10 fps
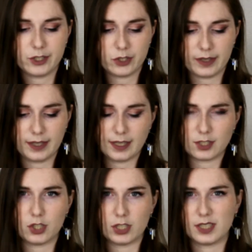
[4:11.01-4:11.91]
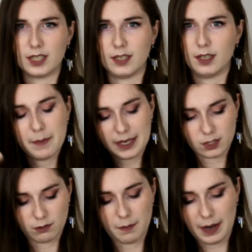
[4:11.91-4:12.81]
So I think that's just the
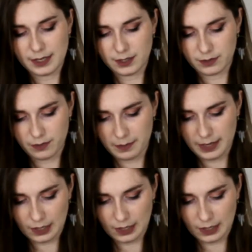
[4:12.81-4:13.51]
mental reminders for me.